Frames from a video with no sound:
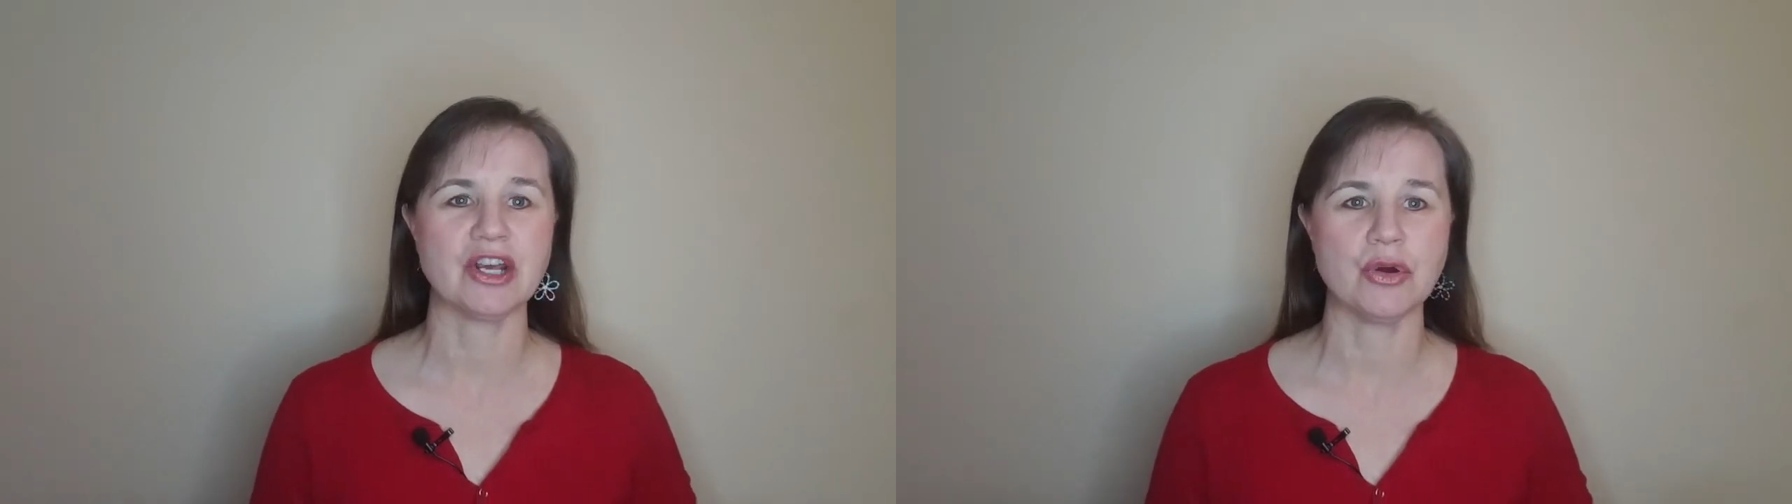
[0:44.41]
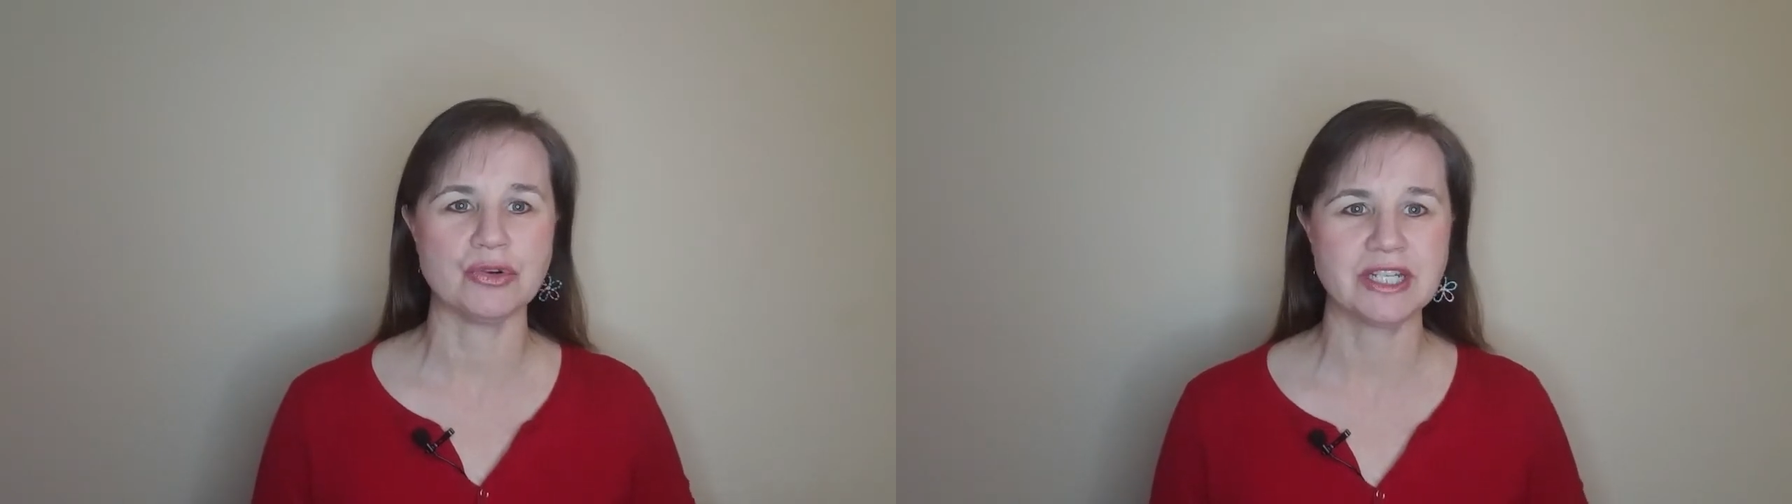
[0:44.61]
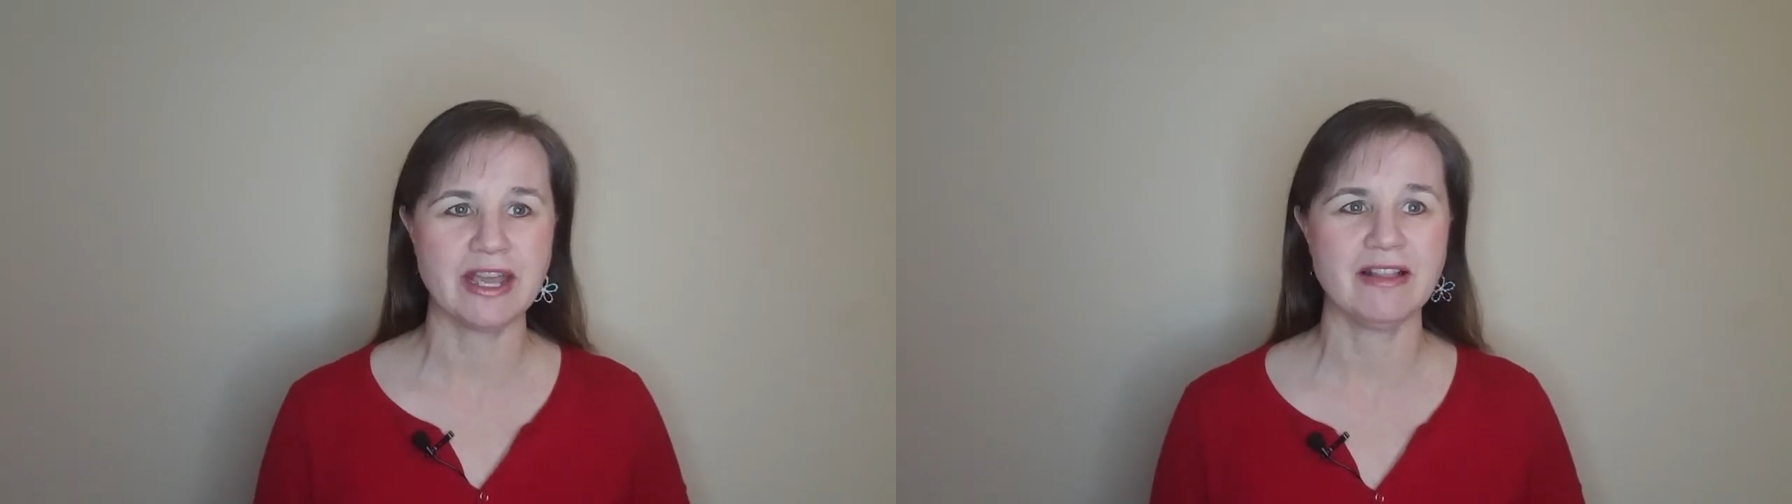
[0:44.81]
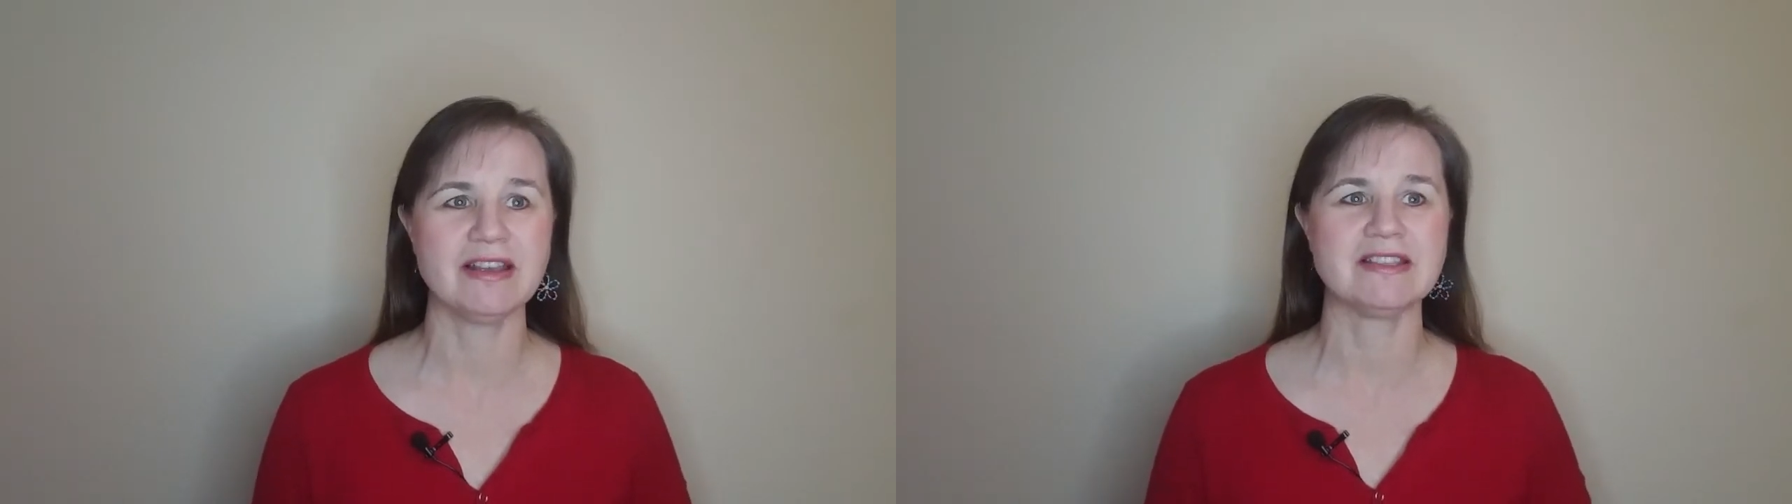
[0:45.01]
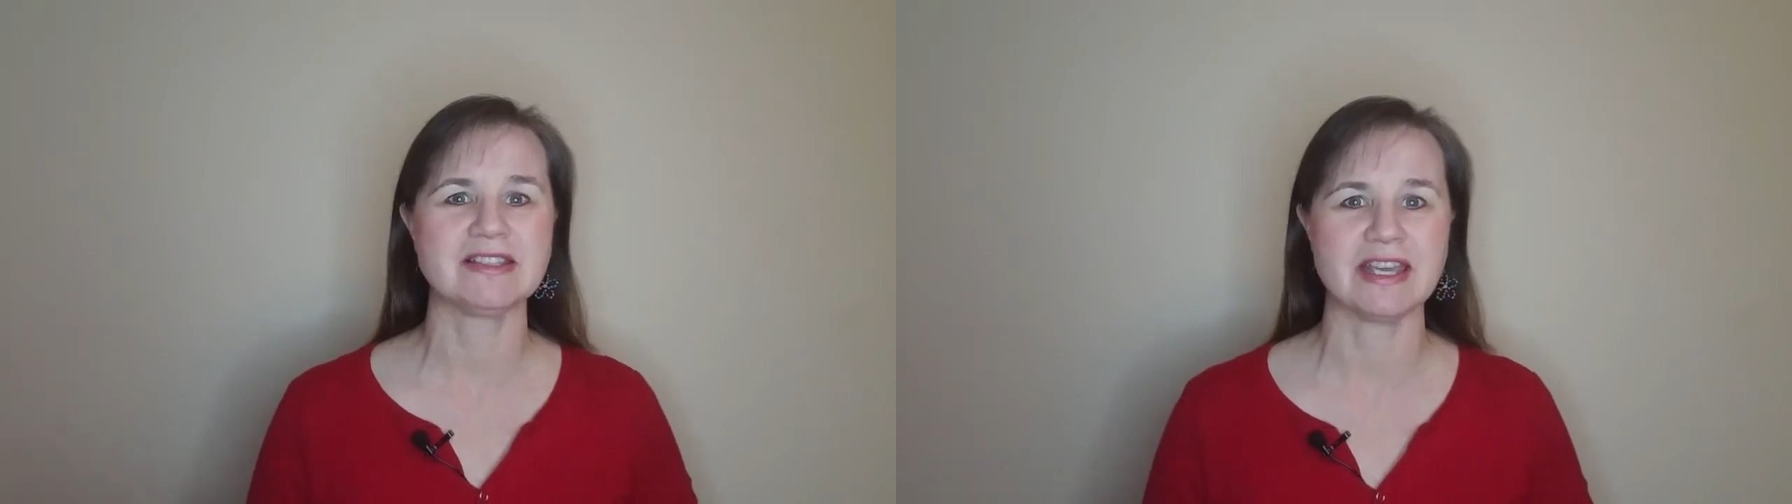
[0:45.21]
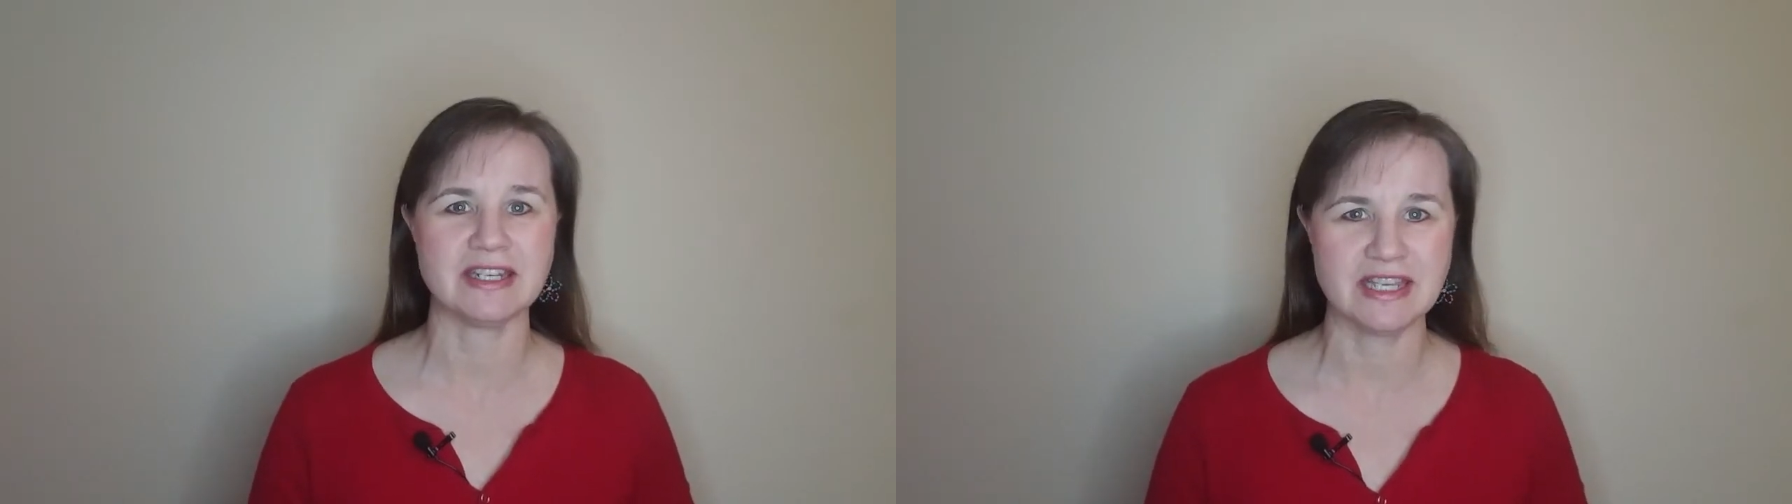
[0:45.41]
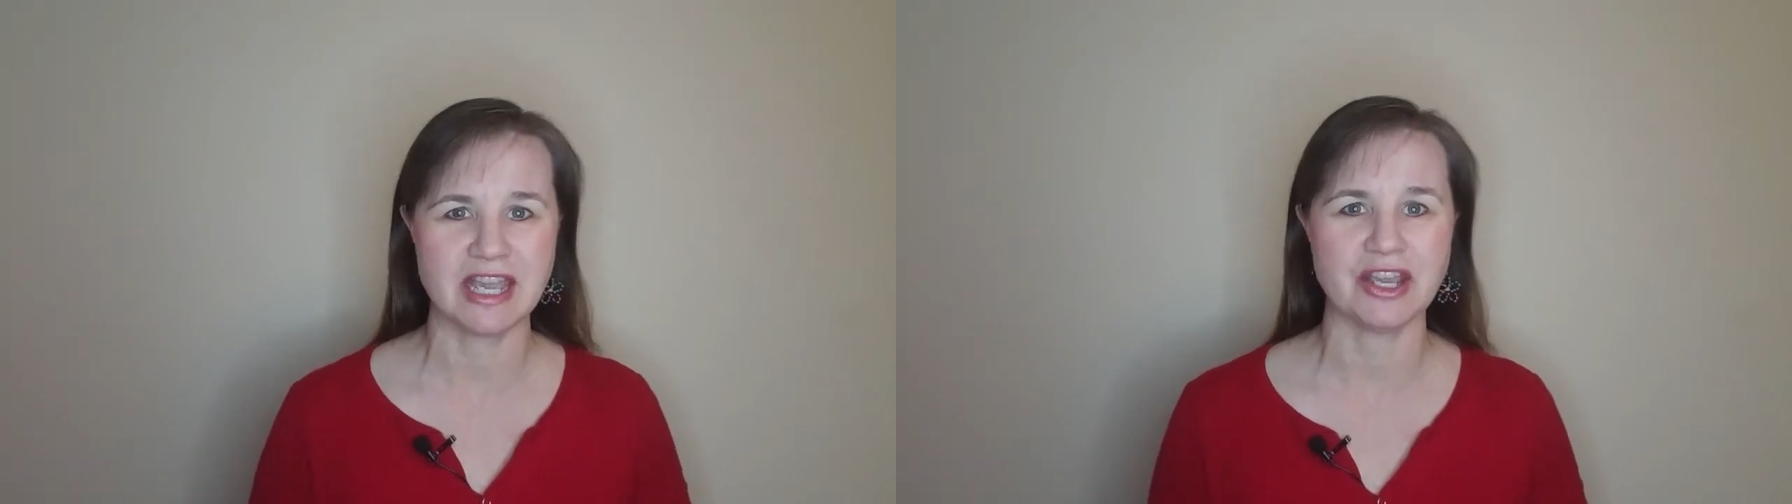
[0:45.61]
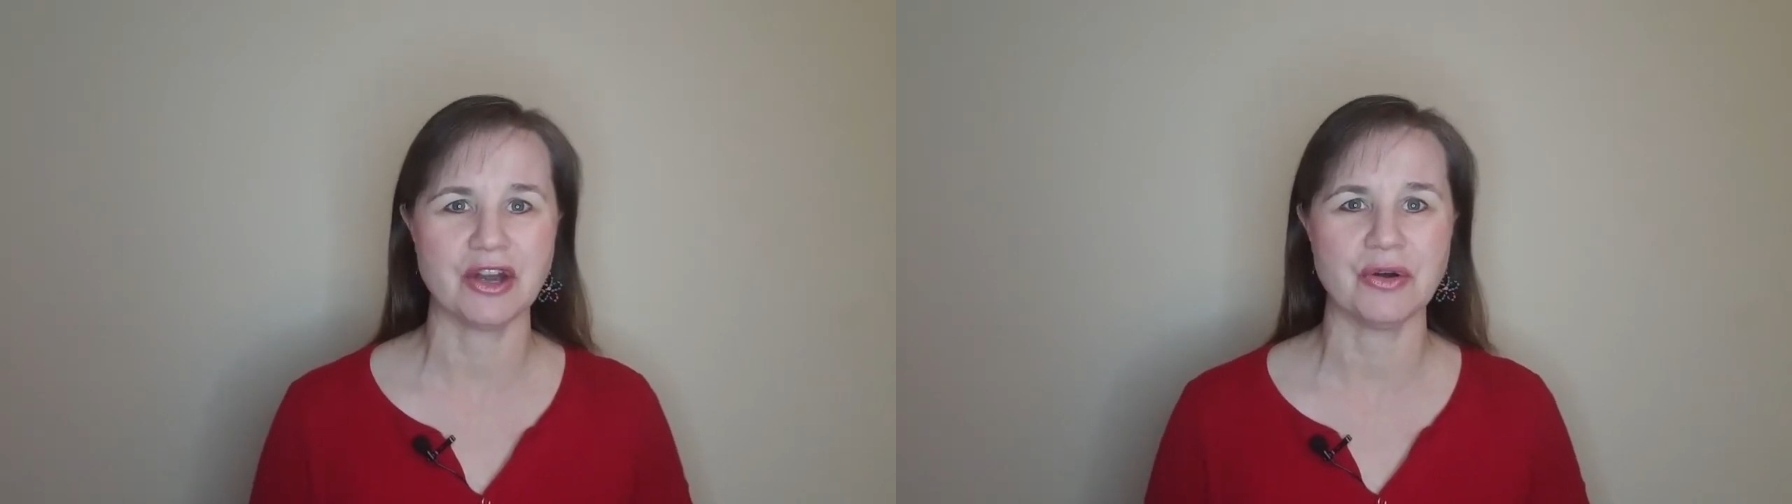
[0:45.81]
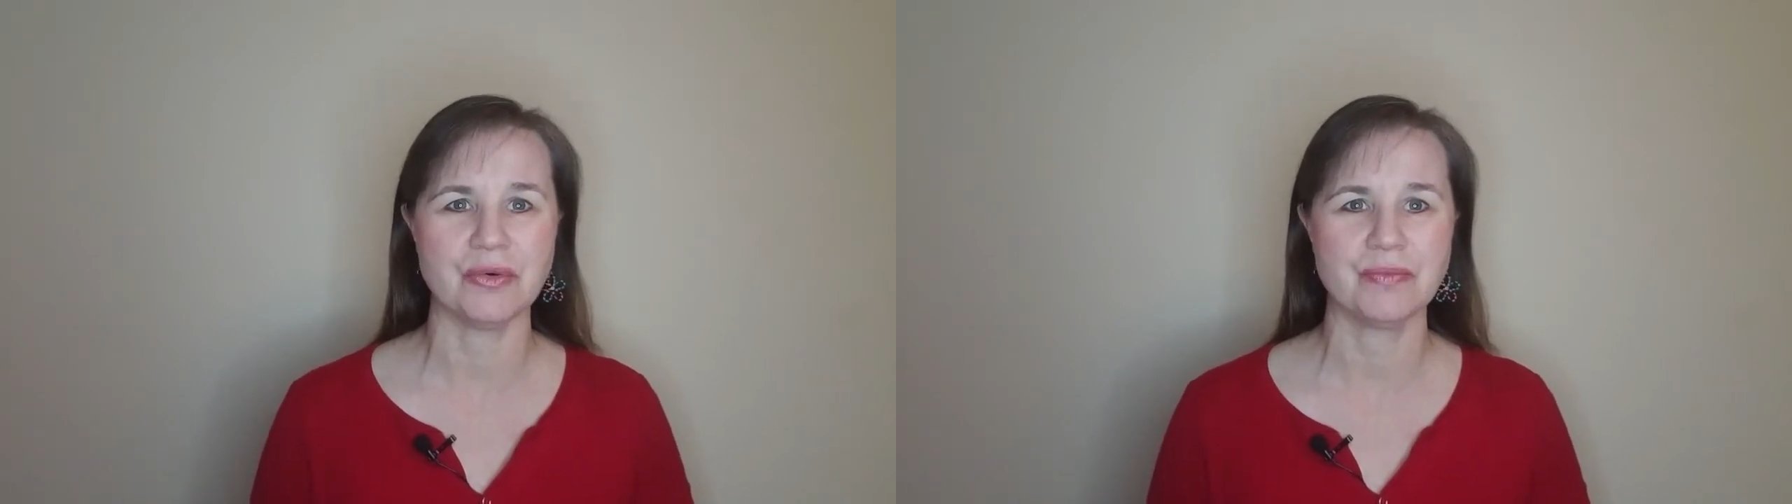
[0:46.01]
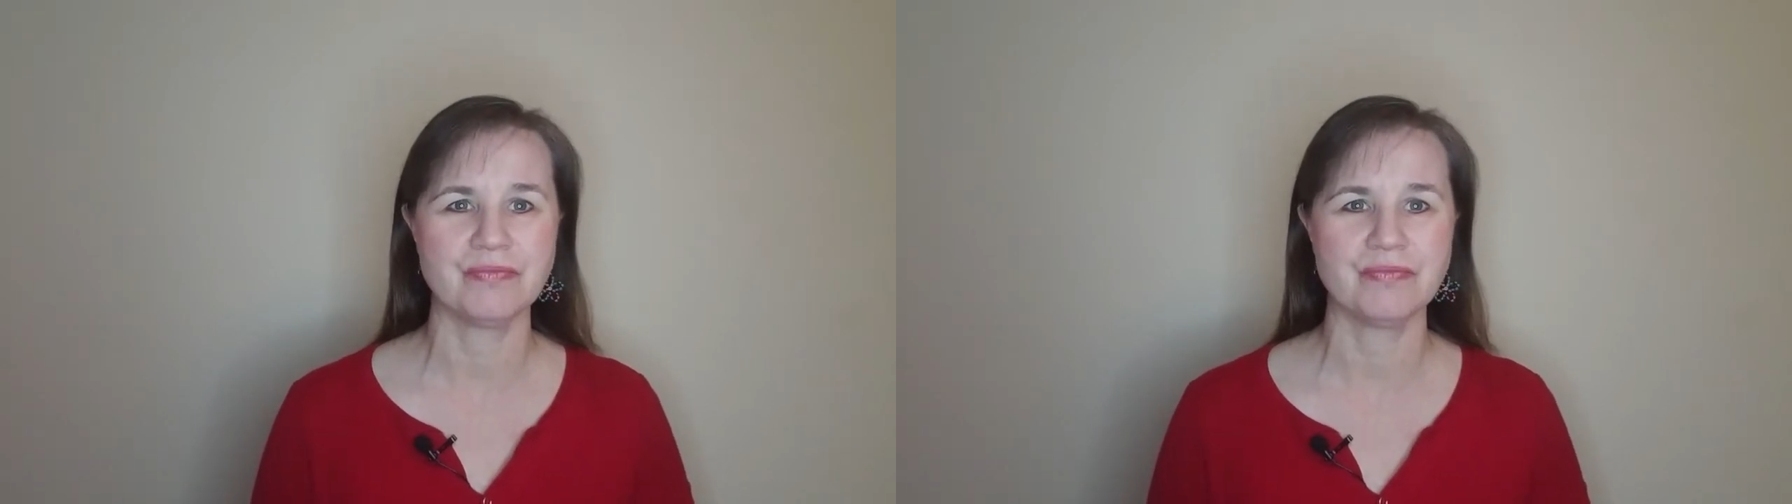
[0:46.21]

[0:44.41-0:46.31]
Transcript: hotel in San Diego.